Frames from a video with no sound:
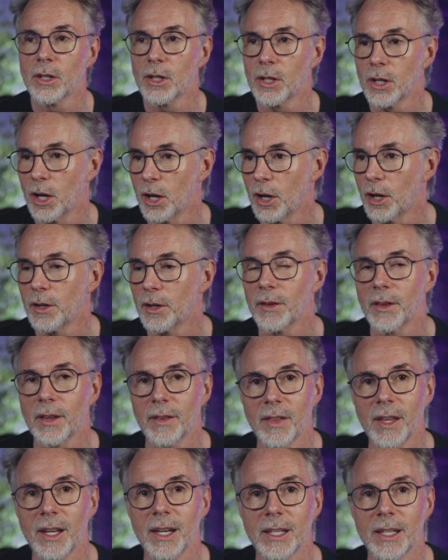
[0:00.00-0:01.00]
a lot of the
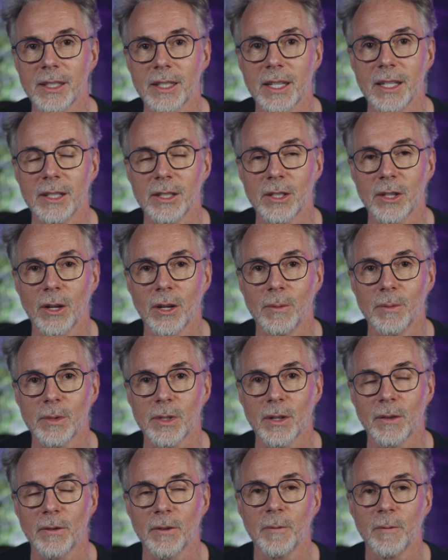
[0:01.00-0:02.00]
things in terms
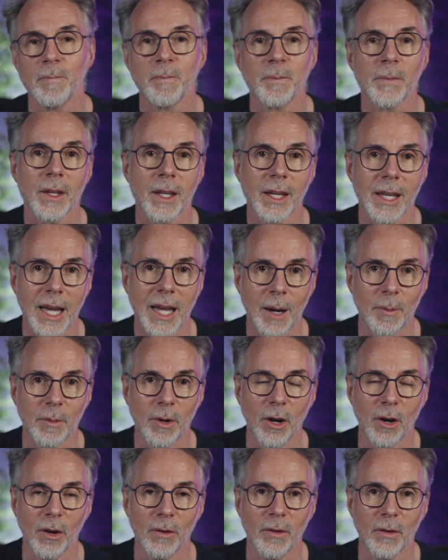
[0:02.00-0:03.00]
of camera
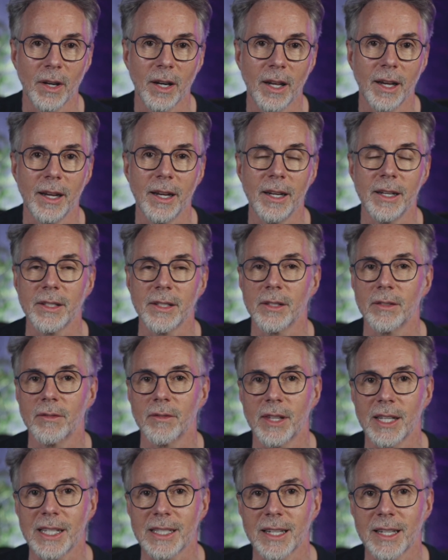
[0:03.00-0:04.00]
overlays and
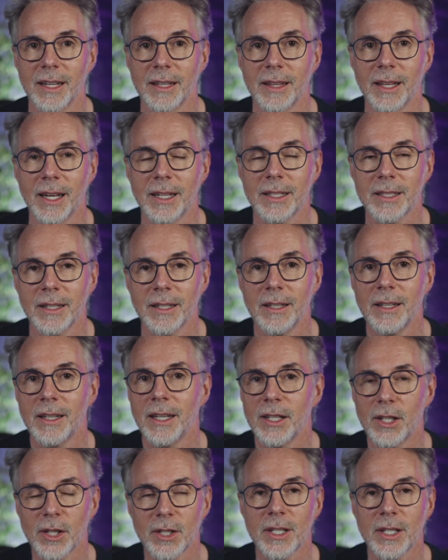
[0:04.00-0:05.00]
things like that. It
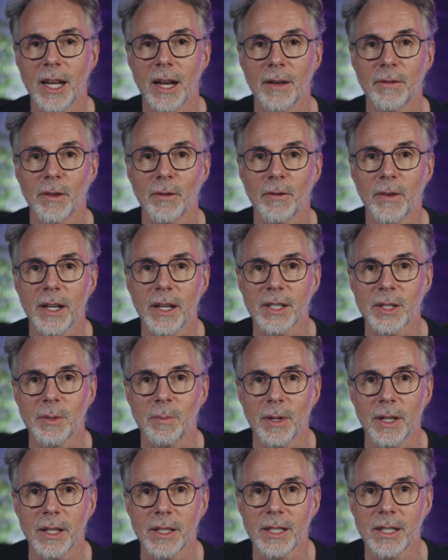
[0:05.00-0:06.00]
doesn't have the
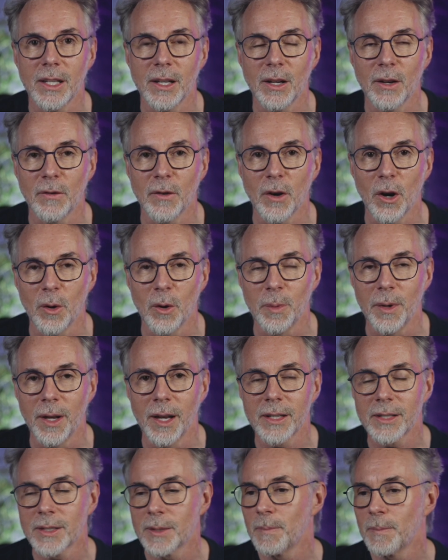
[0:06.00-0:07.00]
flexibility of
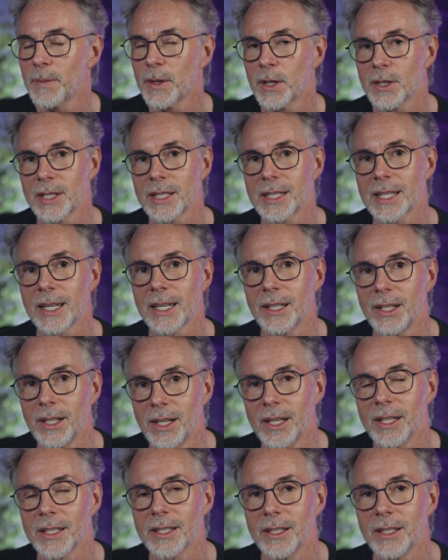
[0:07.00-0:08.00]
OBS because it's had
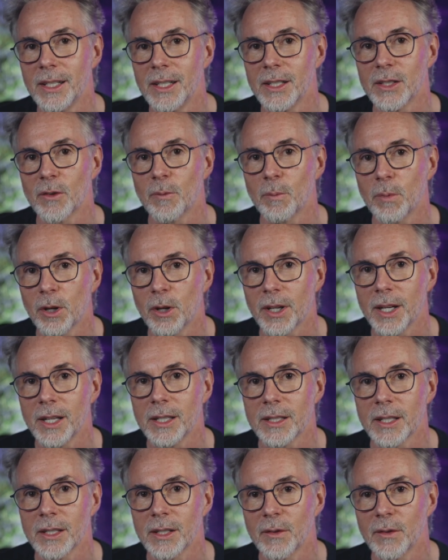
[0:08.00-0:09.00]
years and years of
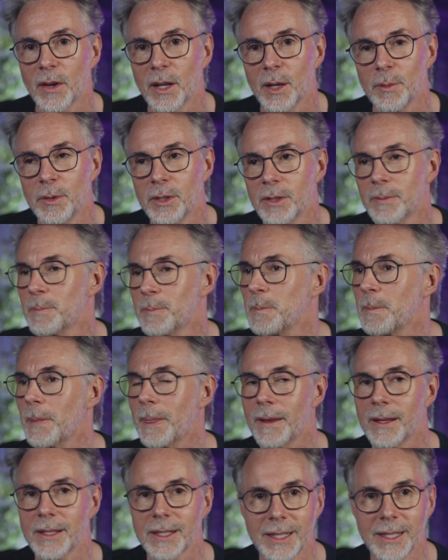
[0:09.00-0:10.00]
plugins and development.
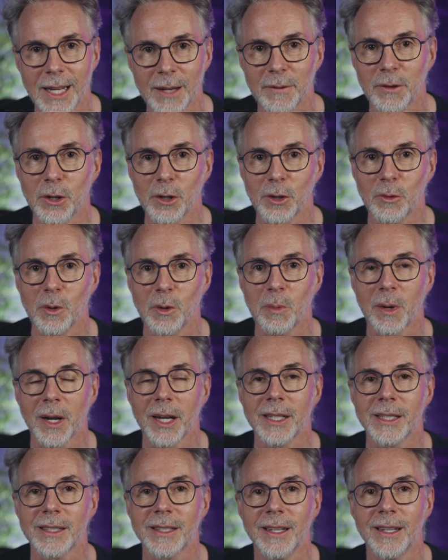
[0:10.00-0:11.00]
It's never going to
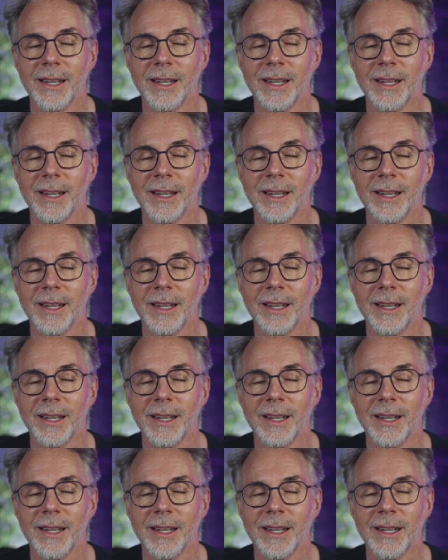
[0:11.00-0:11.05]
replace